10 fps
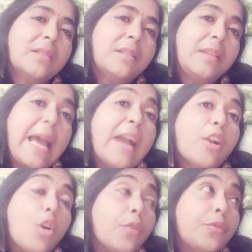lack
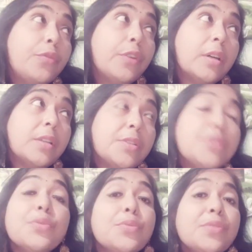of
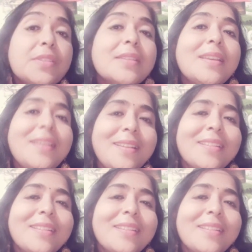true skill.